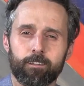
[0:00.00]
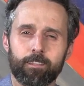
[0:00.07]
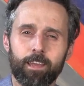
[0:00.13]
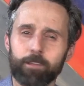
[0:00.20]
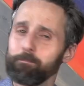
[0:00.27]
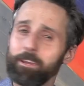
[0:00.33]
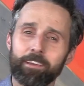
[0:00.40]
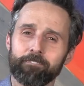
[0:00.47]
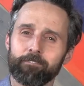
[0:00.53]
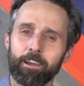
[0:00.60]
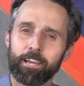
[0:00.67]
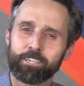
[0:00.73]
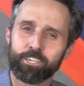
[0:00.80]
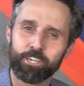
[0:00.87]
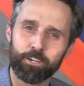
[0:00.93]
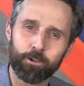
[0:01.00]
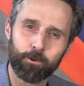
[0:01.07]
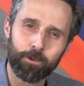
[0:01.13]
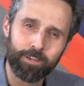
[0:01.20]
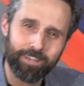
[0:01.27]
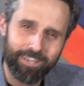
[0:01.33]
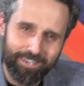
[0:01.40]
Let me invite
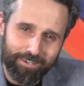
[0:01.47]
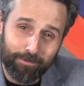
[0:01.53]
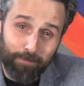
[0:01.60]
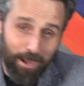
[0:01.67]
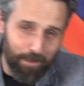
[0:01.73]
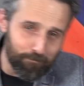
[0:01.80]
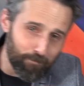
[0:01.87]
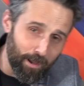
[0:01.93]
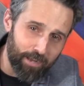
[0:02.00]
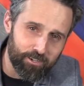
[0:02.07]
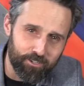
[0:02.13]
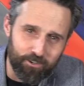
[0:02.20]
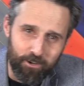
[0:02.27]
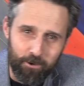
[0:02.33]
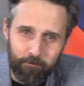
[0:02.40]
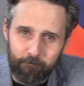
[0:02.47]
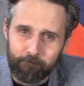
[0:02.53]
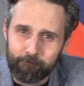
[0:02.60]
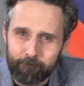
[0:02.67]
you into my bedroom.